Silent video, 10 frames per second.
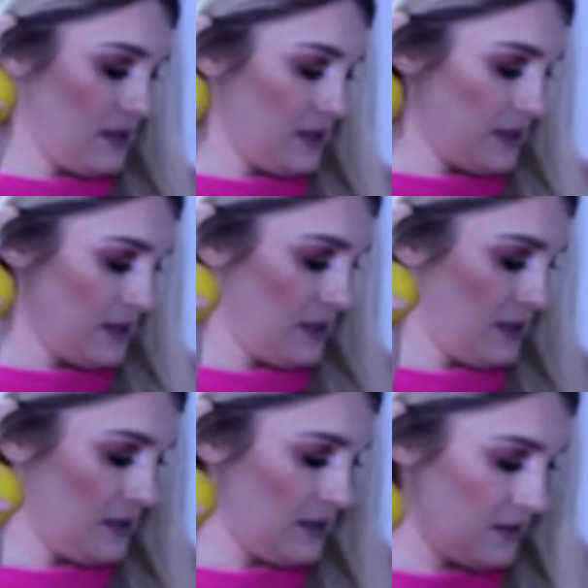
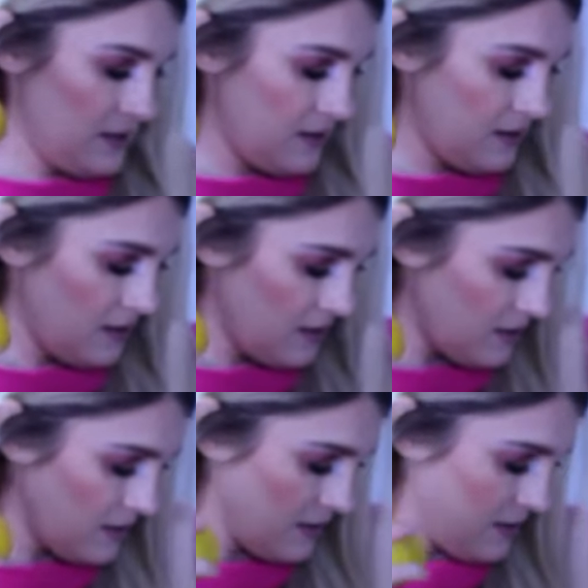
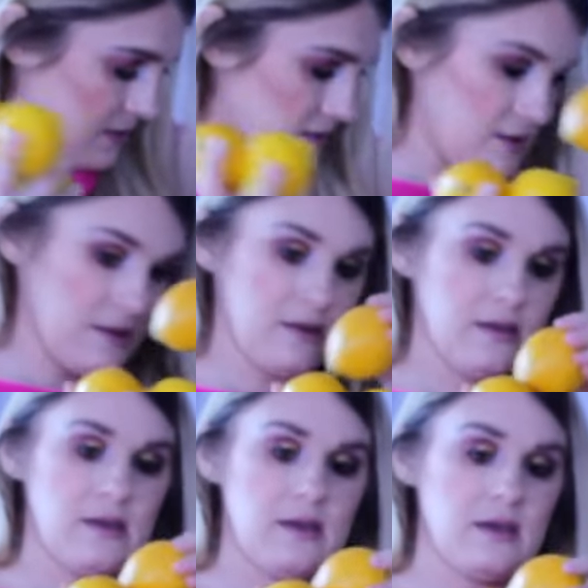
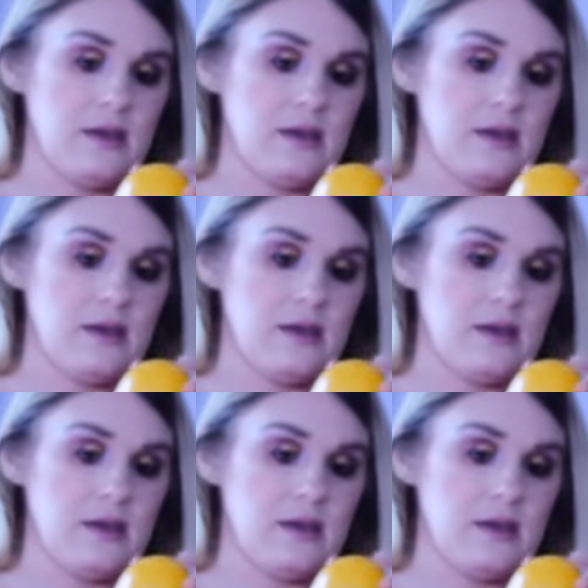No one is speaking in this clip.